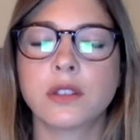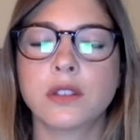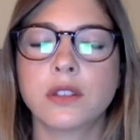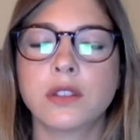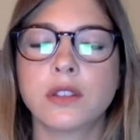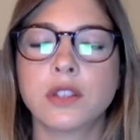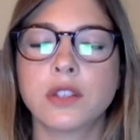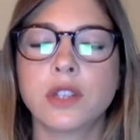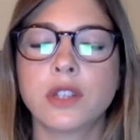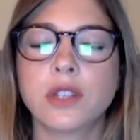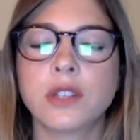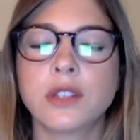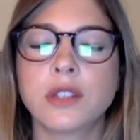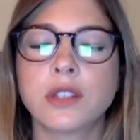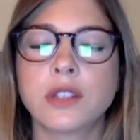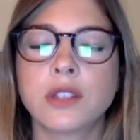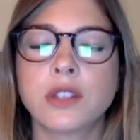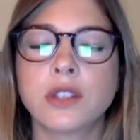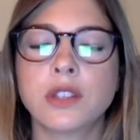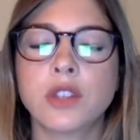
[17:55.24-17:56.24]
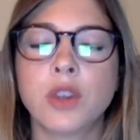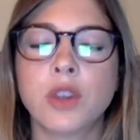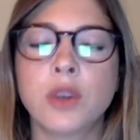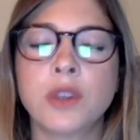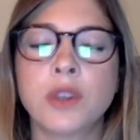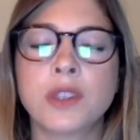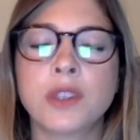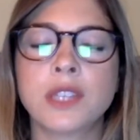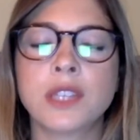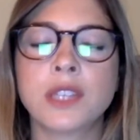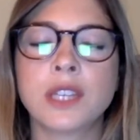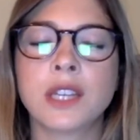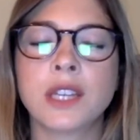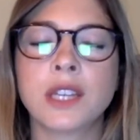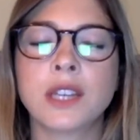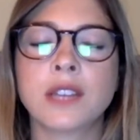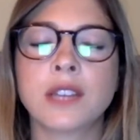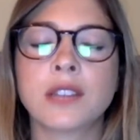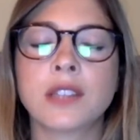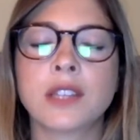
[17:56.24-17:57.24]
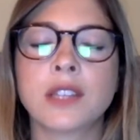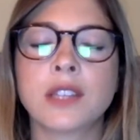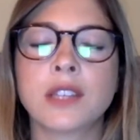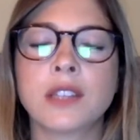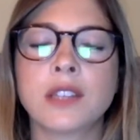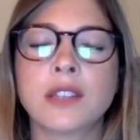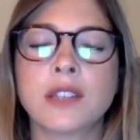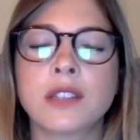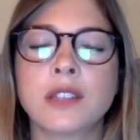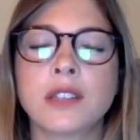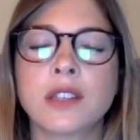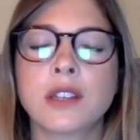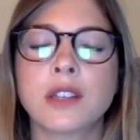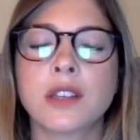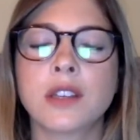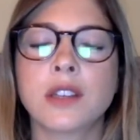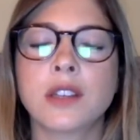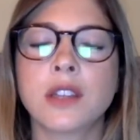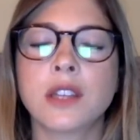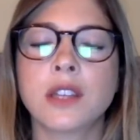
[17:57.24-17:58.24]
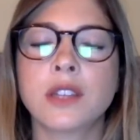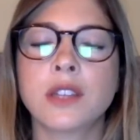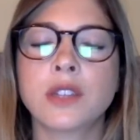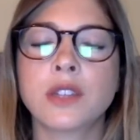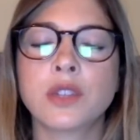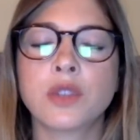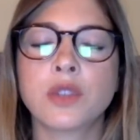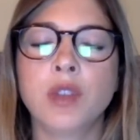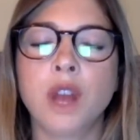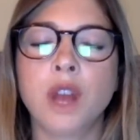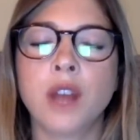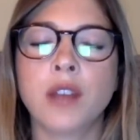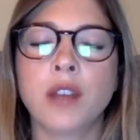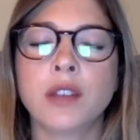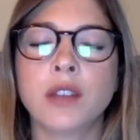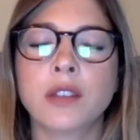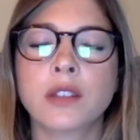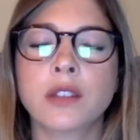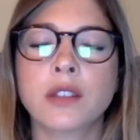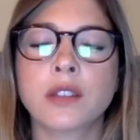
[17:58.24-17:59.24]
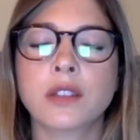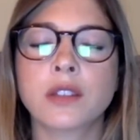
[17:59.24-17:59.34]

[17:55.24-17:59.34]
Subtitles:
just noticing as these things arise,